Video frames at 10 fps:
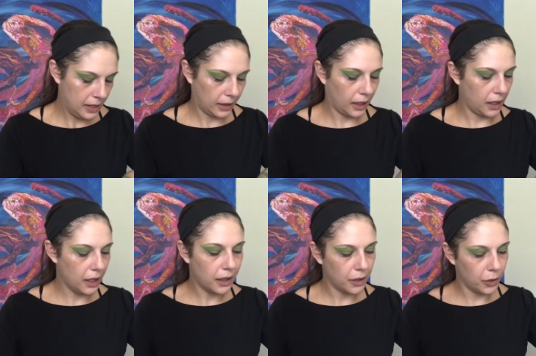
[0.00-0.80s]
like,
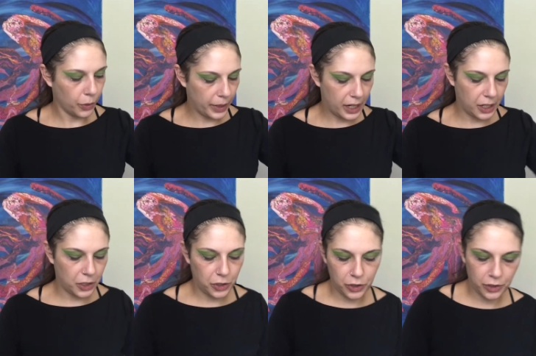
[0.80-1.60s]

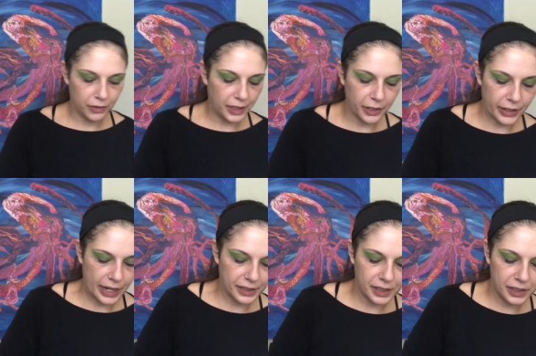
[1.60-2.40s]
greenish
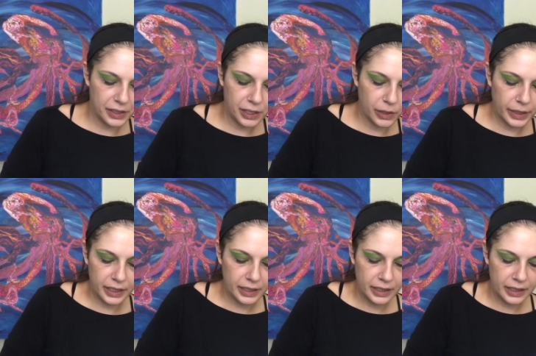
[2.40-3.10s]
iridescence to it.